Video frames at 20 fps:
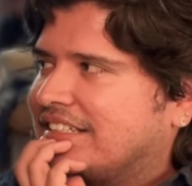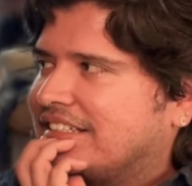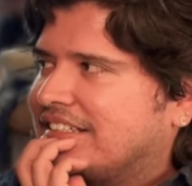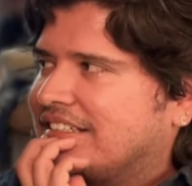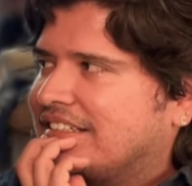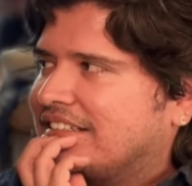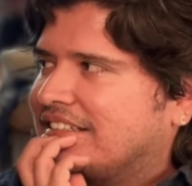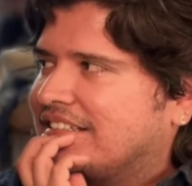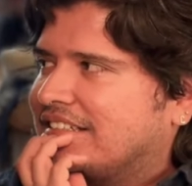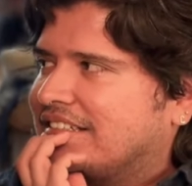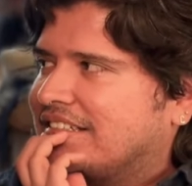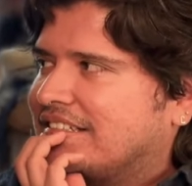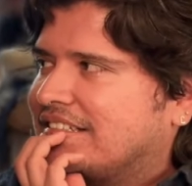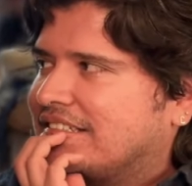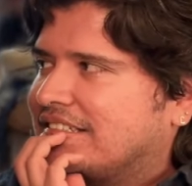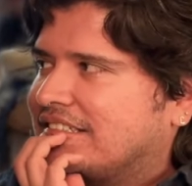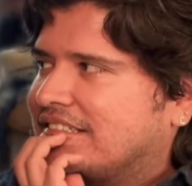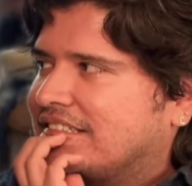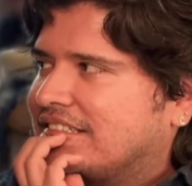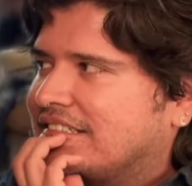
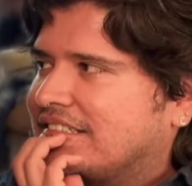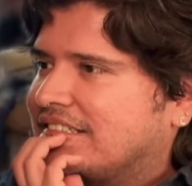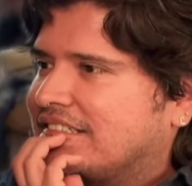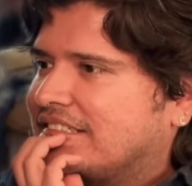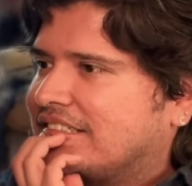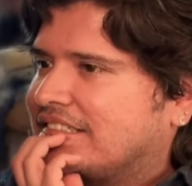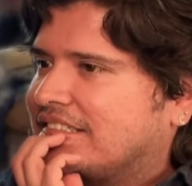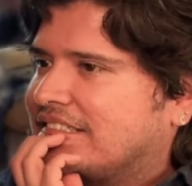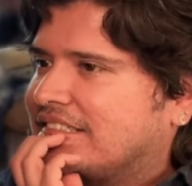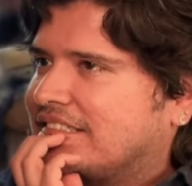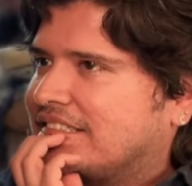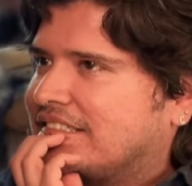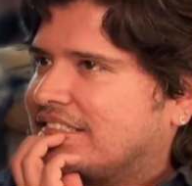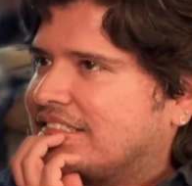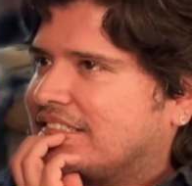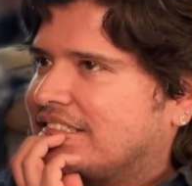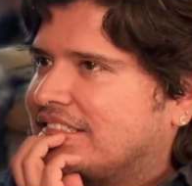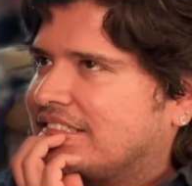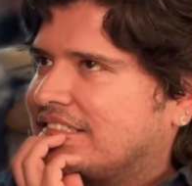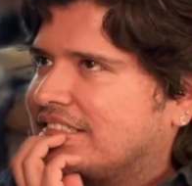
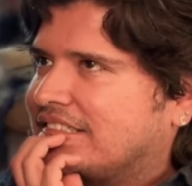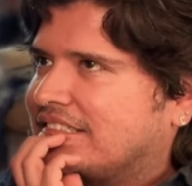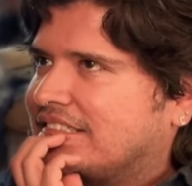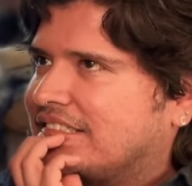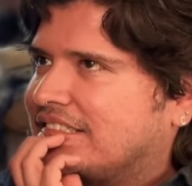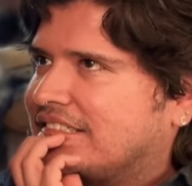(not speaking)